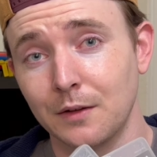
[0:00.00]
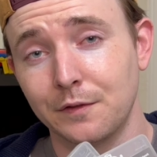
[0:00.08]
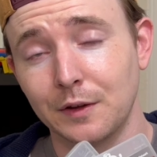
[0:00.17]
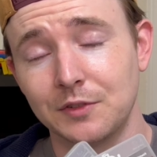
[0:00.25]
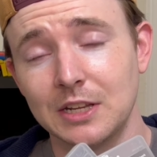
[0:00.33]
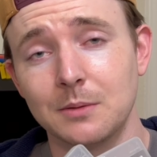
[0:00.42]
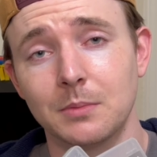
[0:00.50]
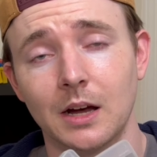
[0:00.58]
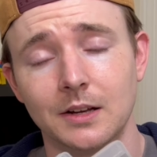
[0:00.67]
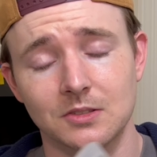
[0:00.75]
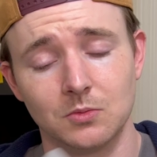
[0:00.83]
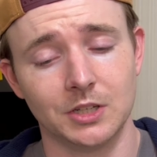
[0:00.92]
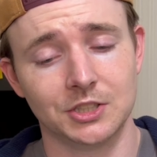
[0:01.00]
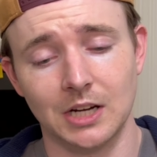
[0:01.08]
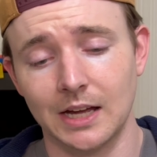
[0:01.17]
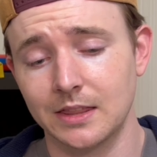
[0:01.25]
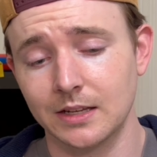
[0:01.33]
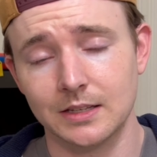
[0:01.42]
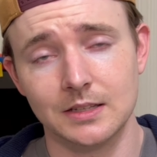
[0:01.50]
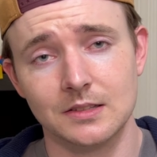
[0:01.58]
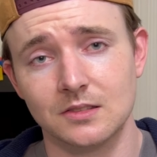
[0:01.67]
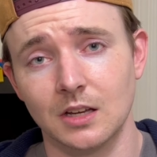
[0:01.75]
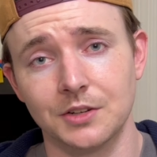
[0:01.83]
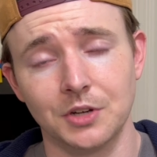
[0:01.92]
15 bucks, which I think
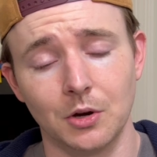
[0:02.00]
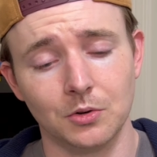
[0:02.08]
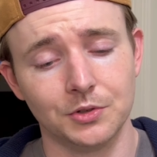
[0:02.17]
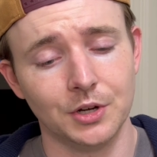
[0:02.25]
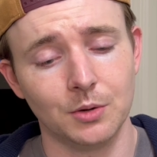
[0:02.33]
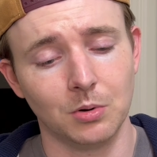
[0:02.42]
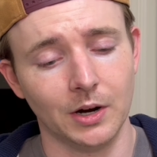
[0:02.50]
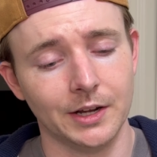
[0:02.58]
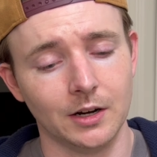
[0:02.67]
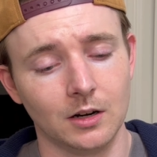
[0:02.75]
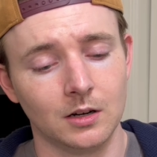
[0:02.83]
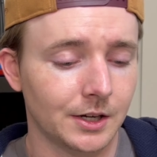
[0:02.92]
is a total no-brainer.